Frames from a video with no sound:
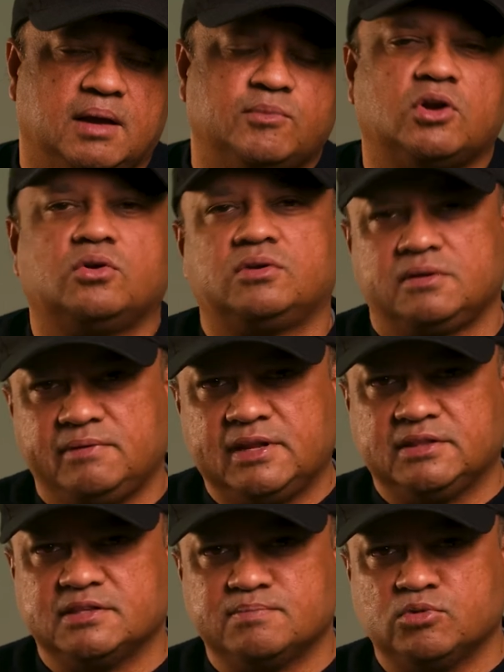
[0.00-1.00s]
not going to reveal
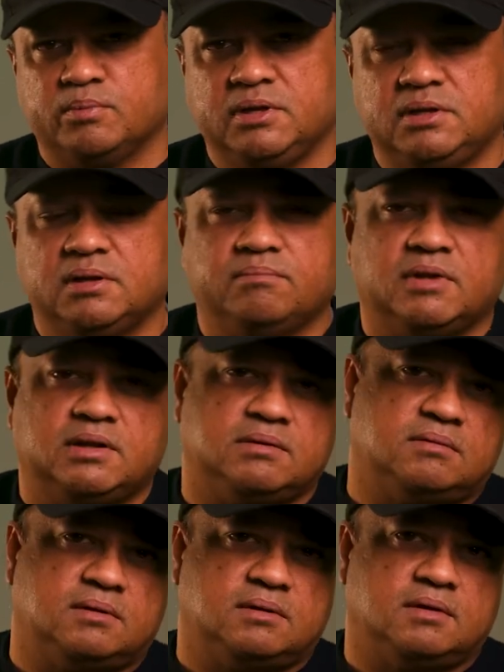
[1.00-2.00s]
at this moment, but
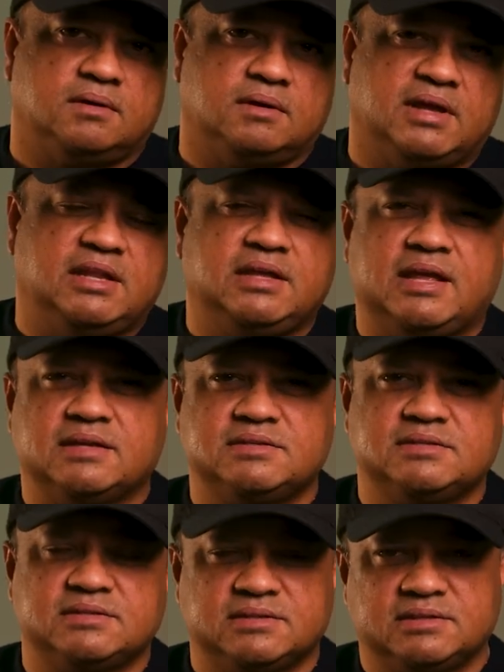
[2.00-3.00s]
any
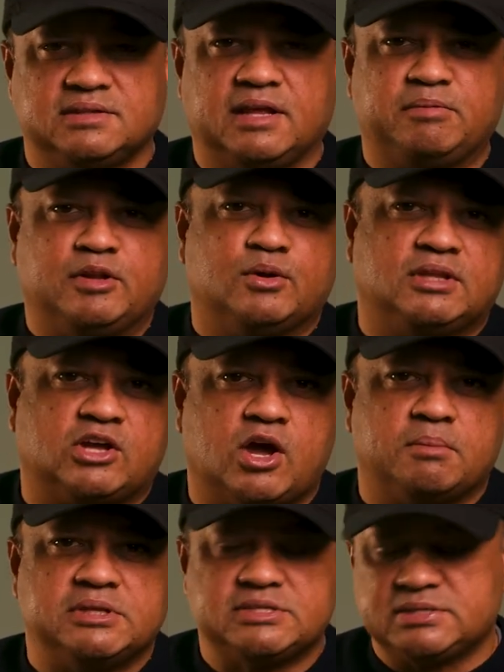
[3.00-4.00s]
guesses, let me know in the
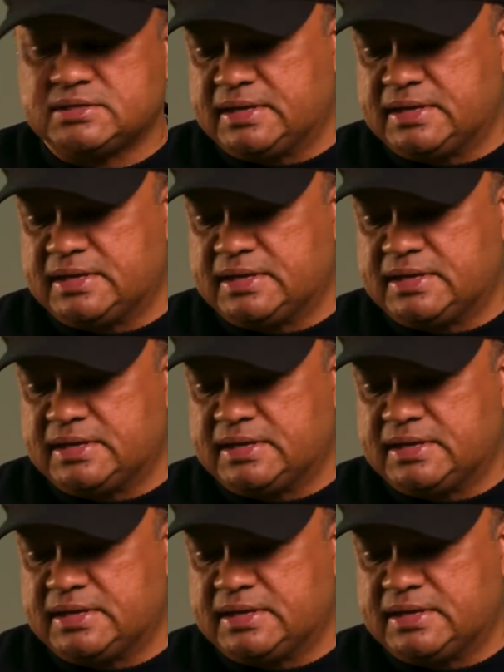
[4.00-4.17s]
comments.